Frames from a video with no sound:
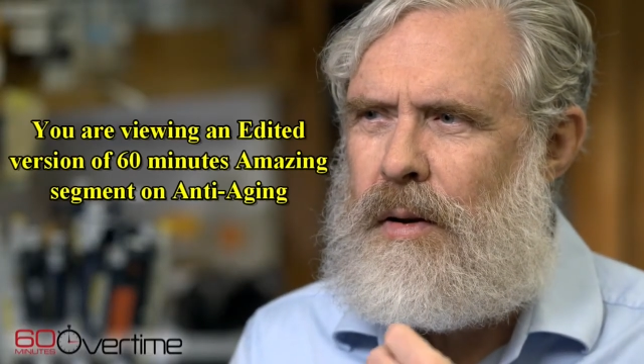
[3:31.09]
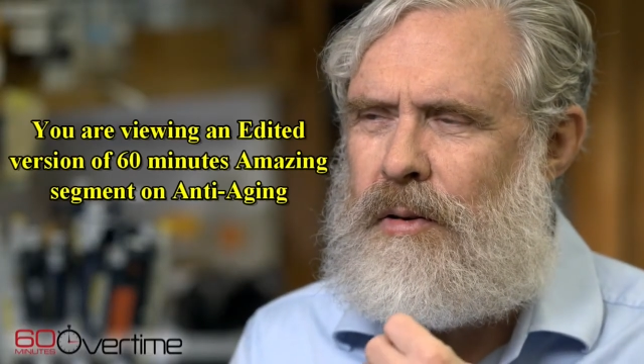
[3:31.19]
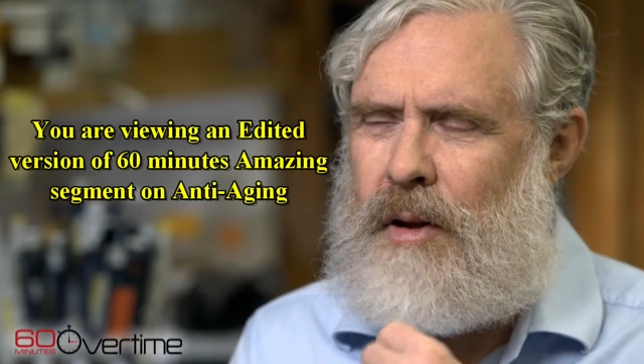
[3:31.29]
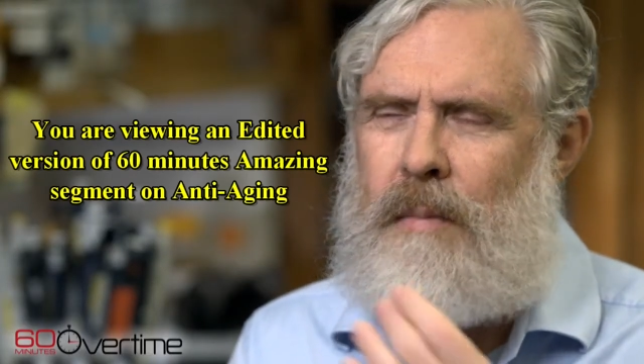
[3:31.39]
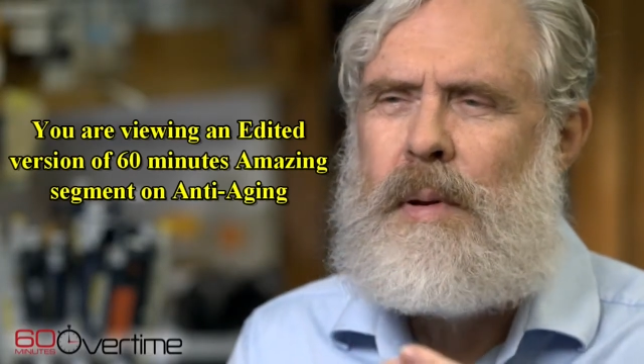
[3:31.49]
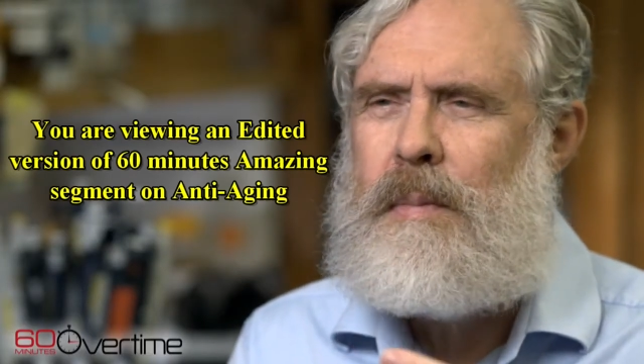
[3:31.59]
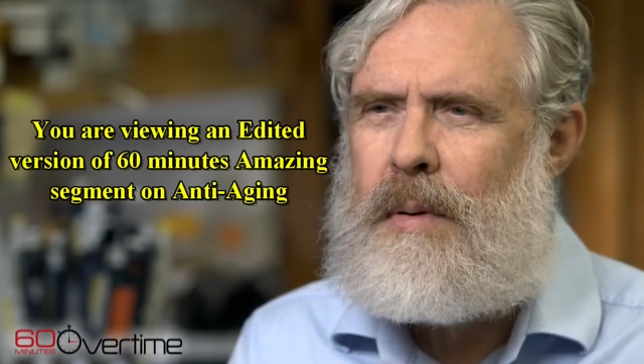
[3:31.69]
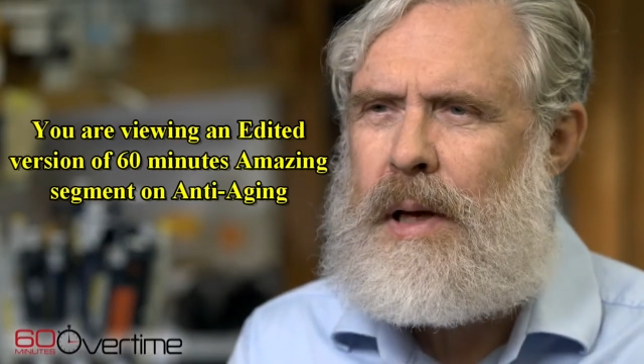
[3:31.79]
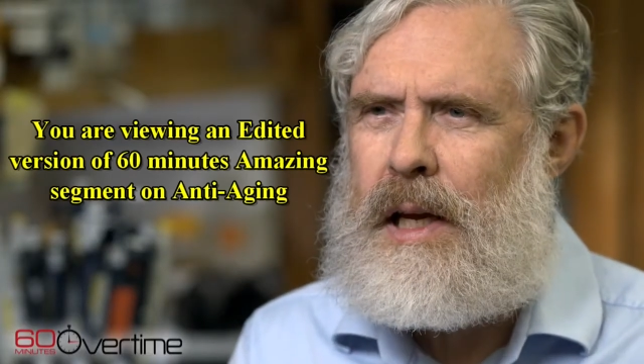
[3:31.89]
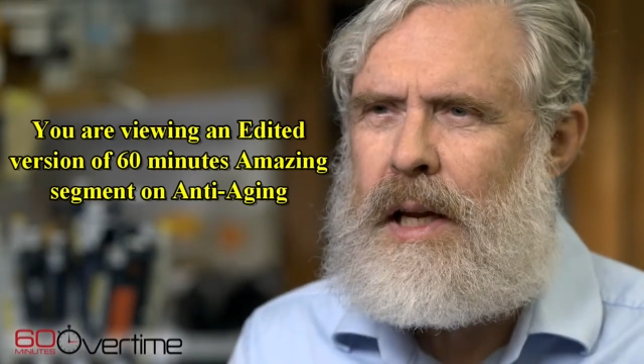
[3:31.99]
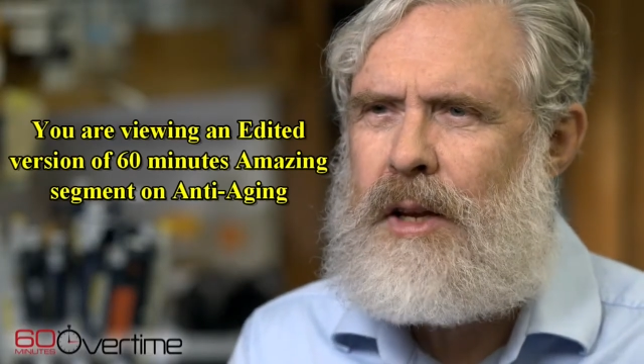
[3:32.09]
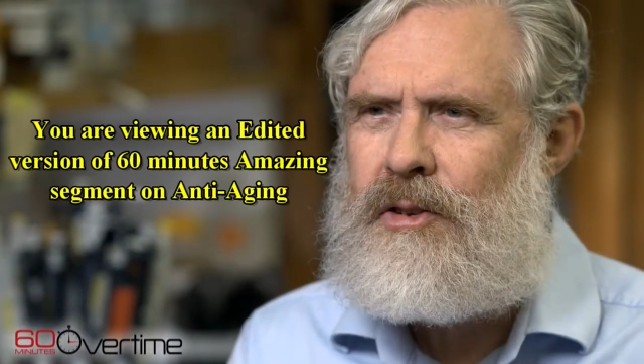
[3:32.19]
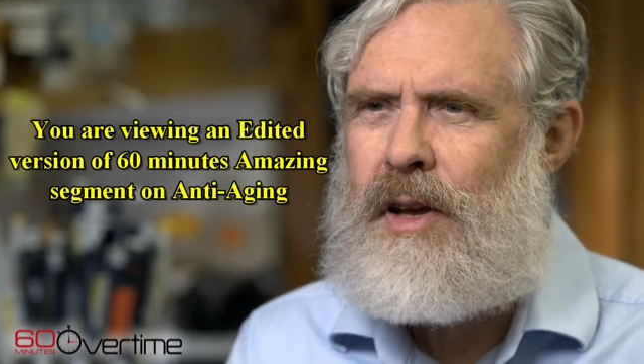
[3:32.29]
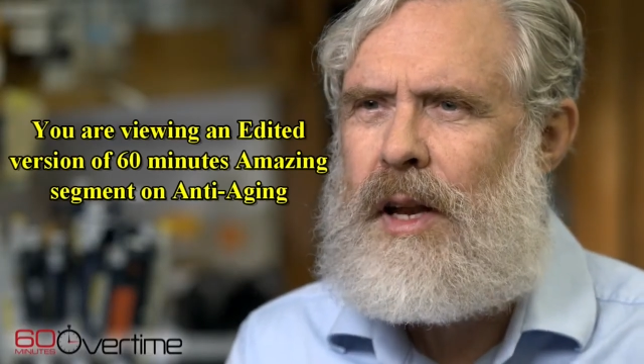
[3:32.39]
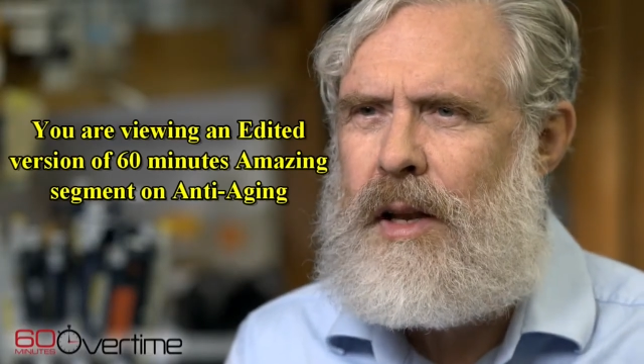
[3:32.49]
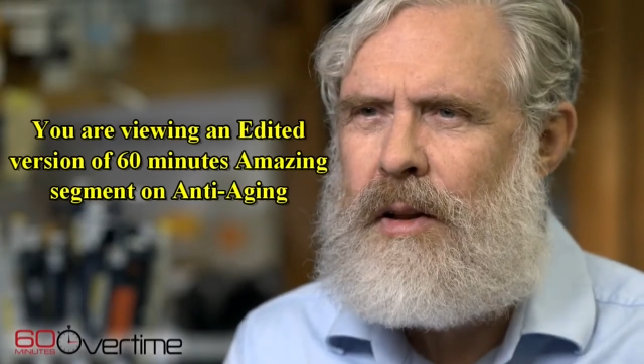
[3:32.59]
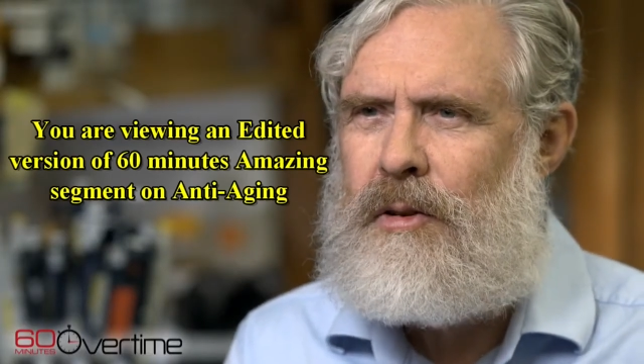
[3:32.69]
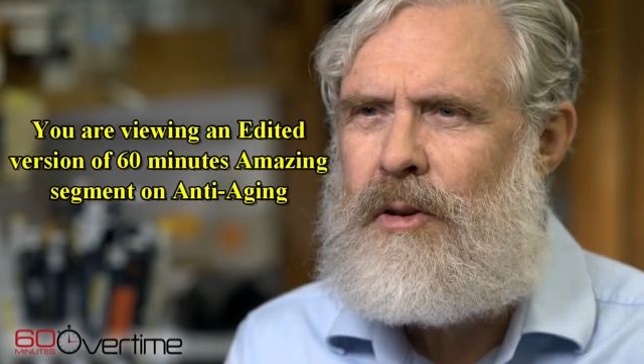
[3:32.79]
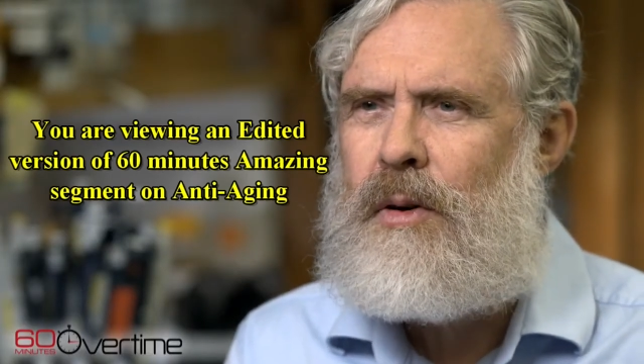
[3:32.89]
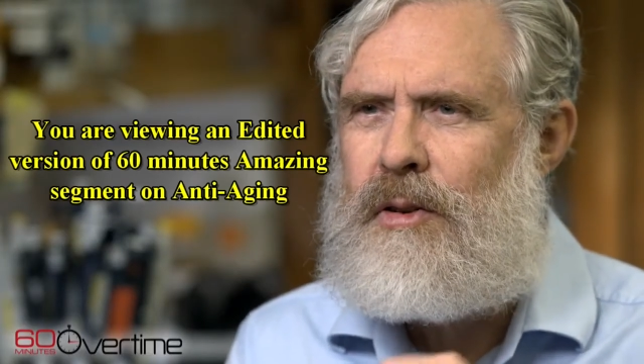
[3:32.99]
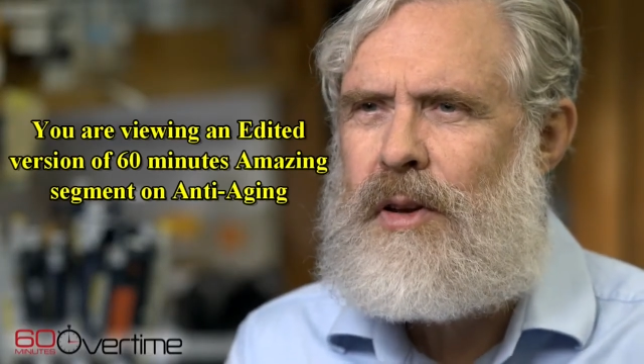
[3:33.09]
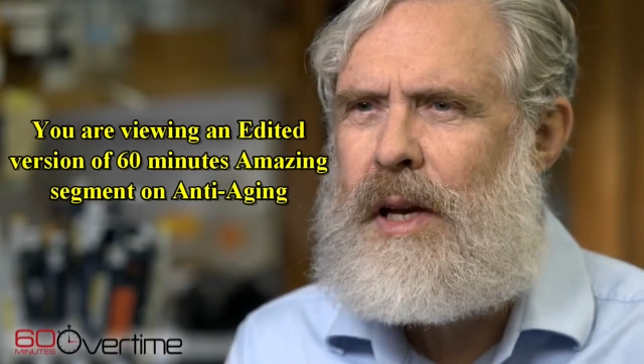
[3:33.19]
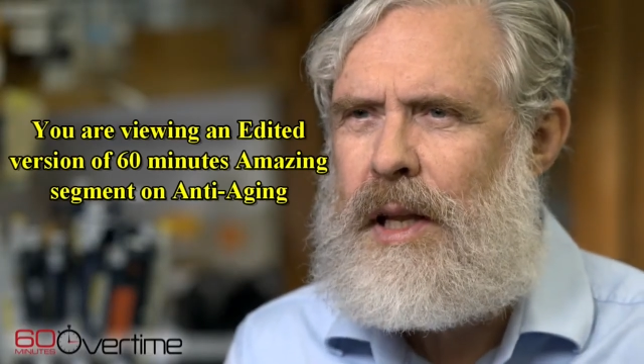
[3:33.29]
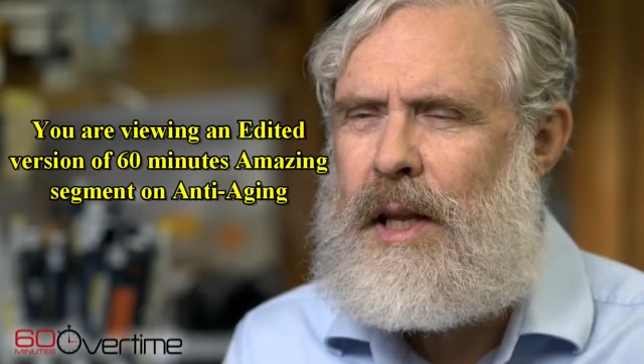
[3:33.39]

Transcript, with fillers: some people get excited, so excited